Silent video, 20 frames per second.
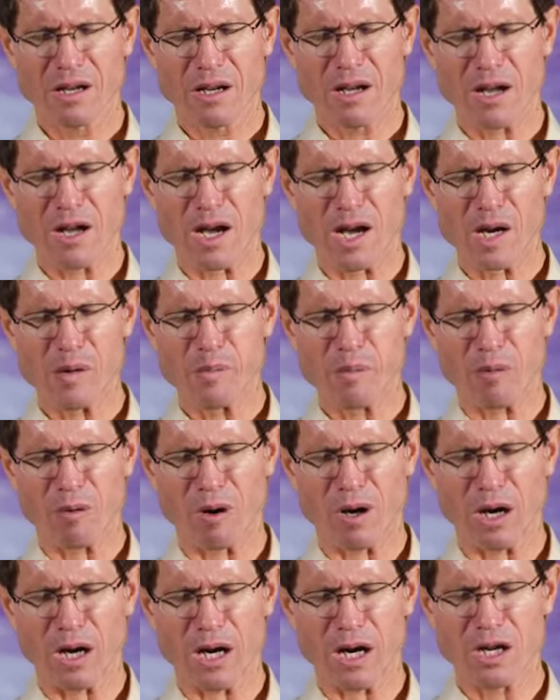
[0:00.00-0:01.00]
I
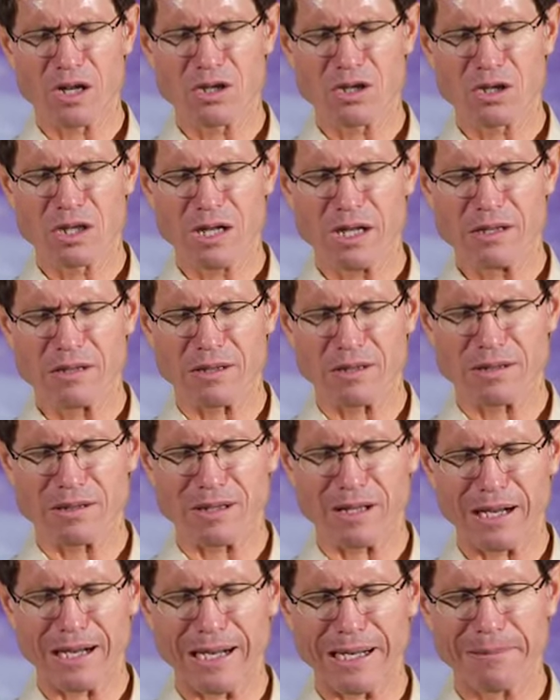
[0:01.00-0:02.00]
pray in Jesus'
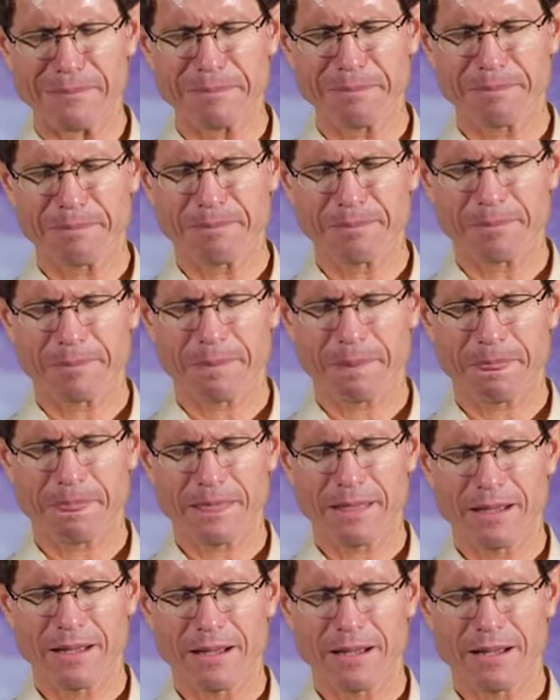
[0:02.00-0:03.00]
name.
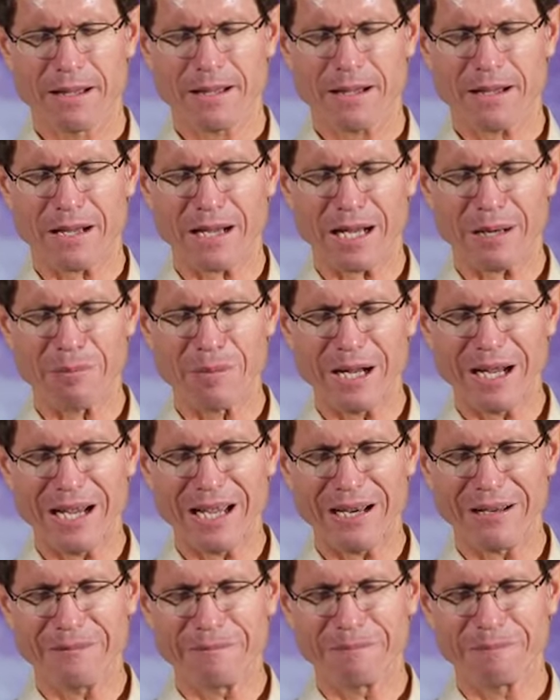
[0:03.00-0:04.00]
Amen.
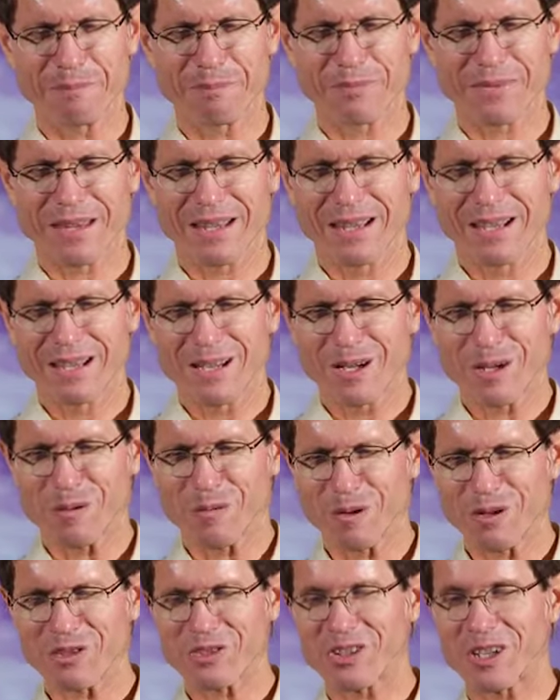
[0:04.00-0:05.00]

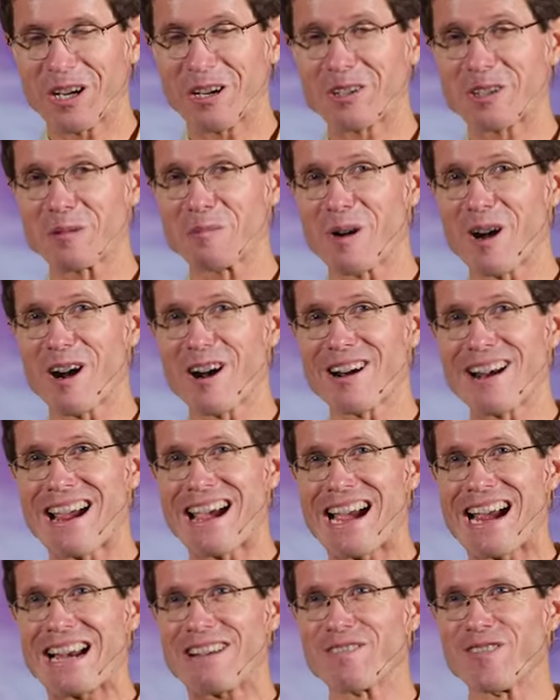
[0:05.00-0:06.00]
We'll see you tomorrow
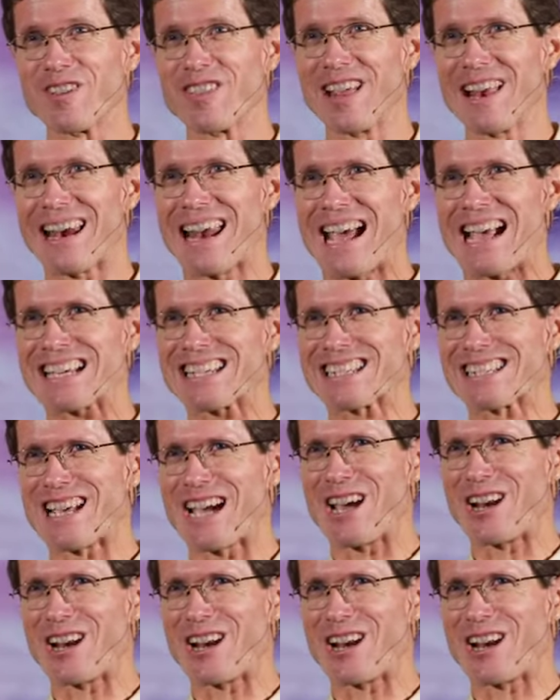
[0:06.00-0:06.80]
night for the last night